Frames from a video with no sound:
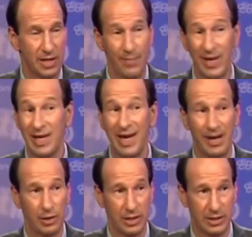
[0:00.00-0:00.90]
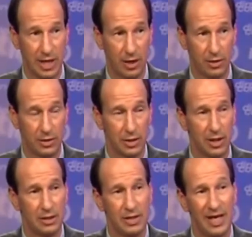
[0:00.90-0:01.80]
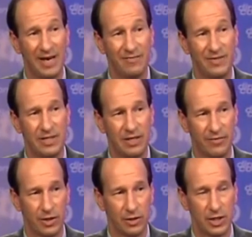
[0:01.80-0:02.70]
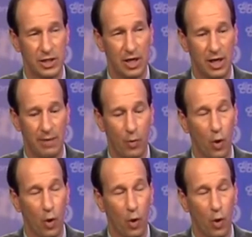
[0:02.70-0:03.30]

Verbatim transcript: they make careless errors, they have difficulty um,